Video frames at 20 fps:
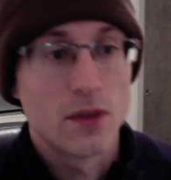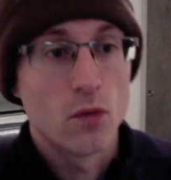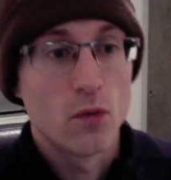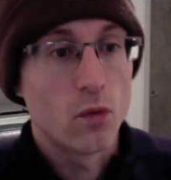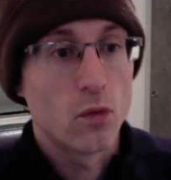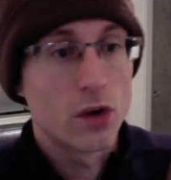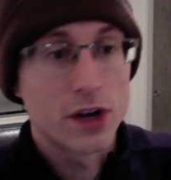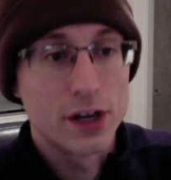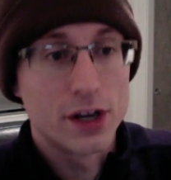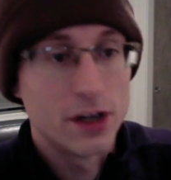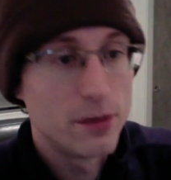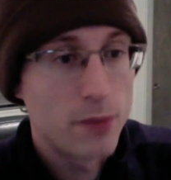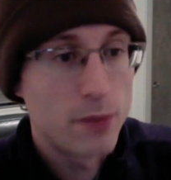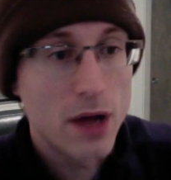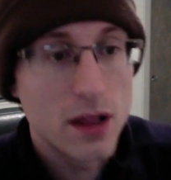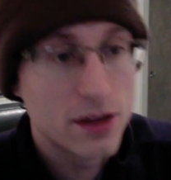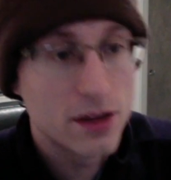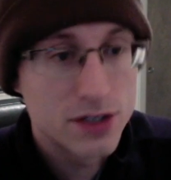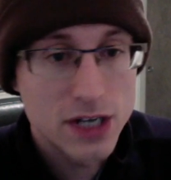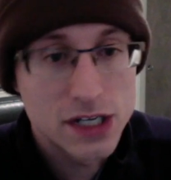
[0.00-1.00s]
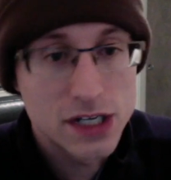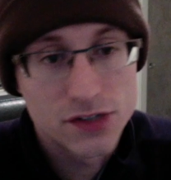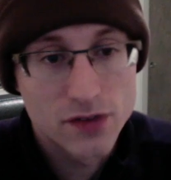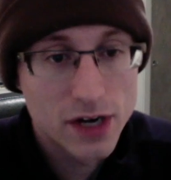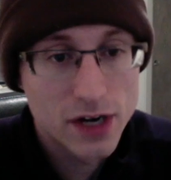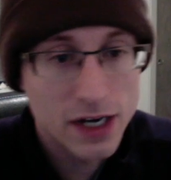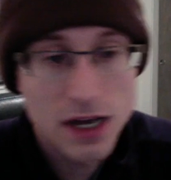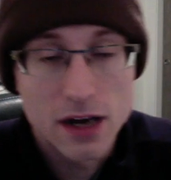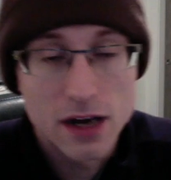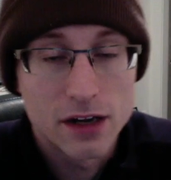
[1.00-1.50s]
We're going to apologize
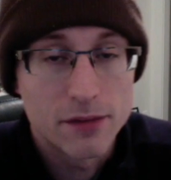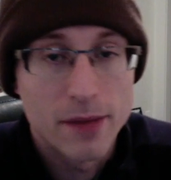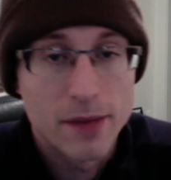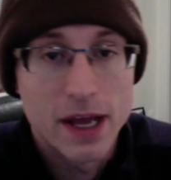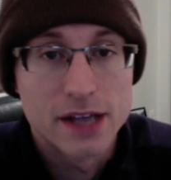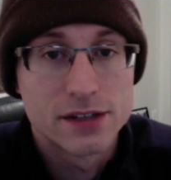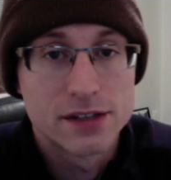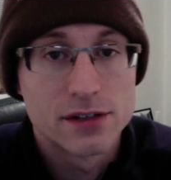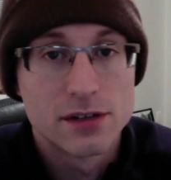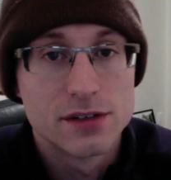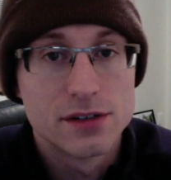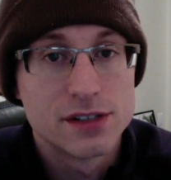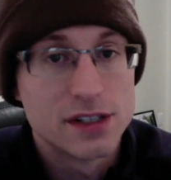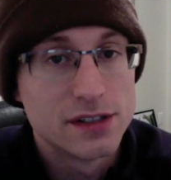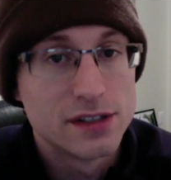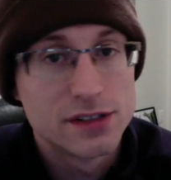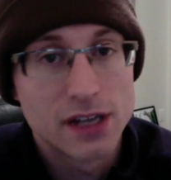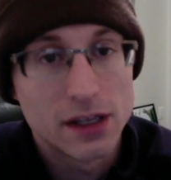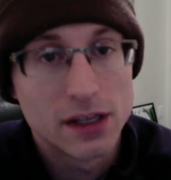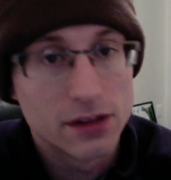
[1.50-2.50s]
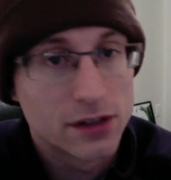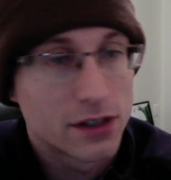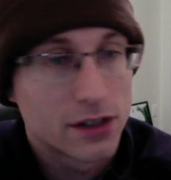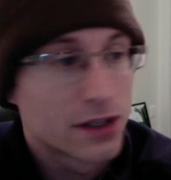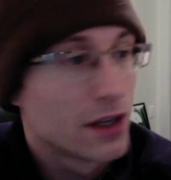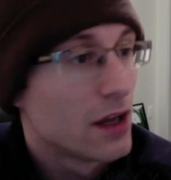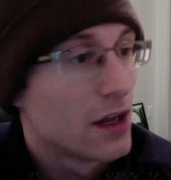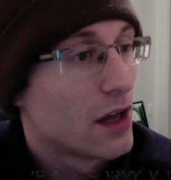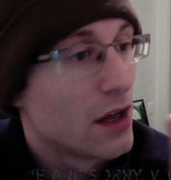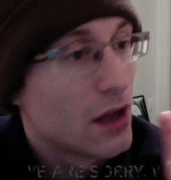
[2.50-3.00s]
for Iconic Masters and say,
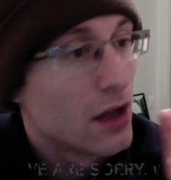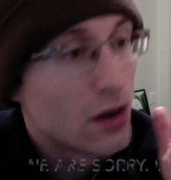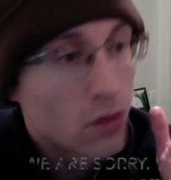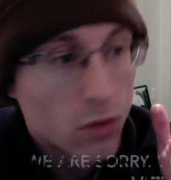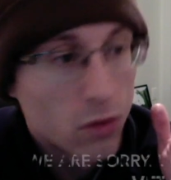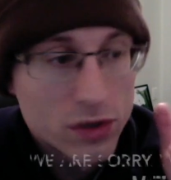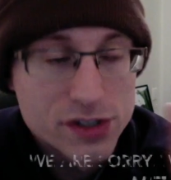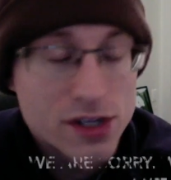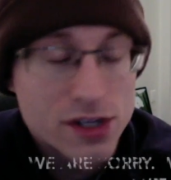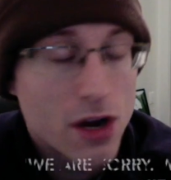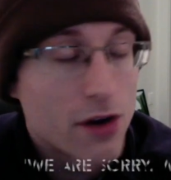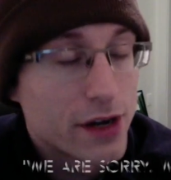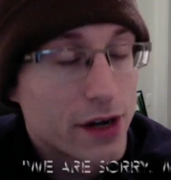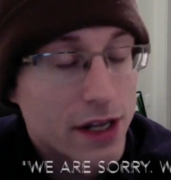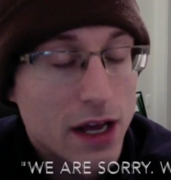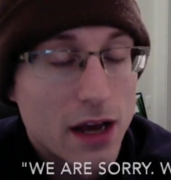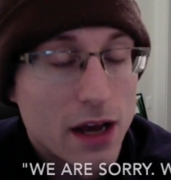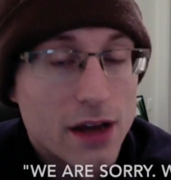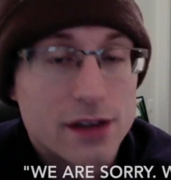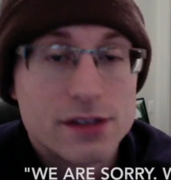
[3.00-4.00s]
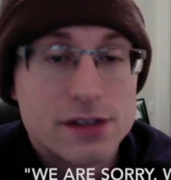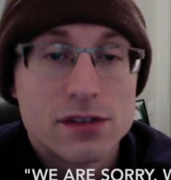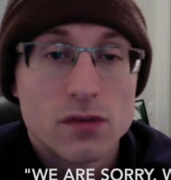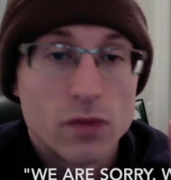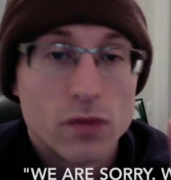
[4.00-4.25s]
look, we're sorry, guys.